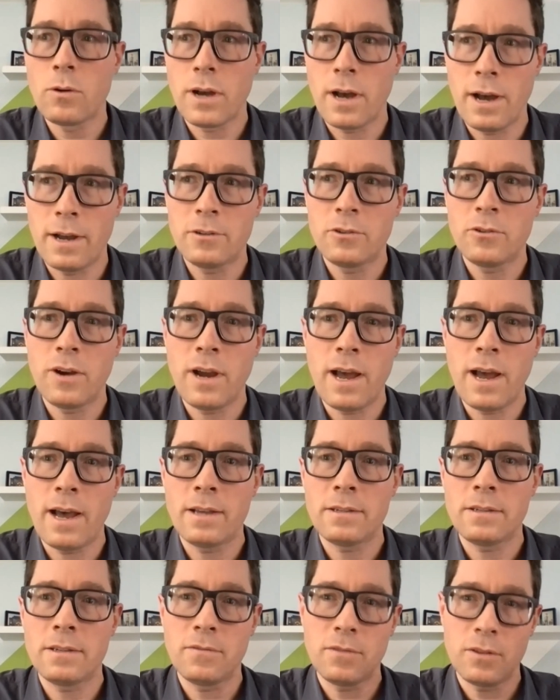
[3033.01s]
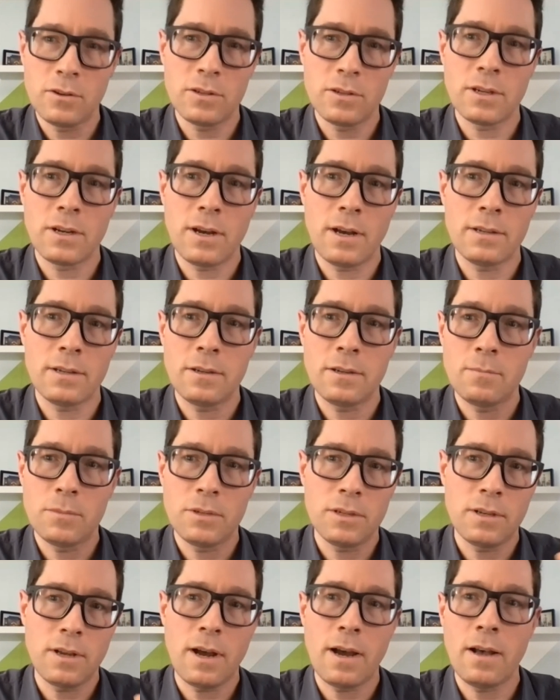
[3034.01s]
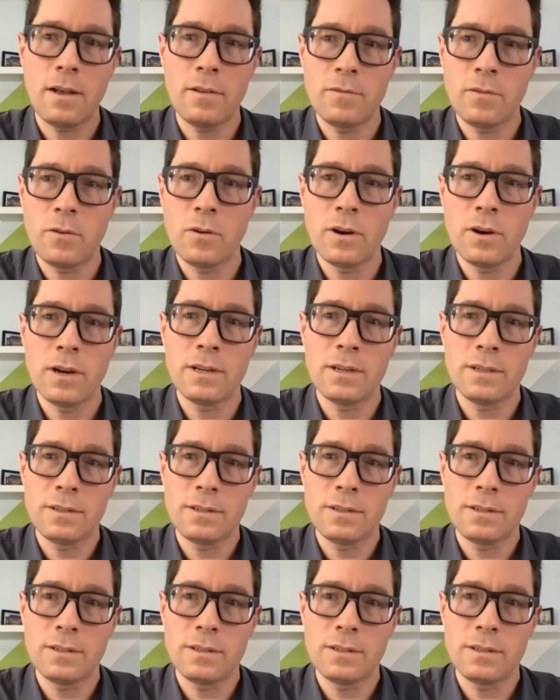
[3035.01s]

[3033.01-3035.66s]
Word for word: contrast if there's a custom style for it,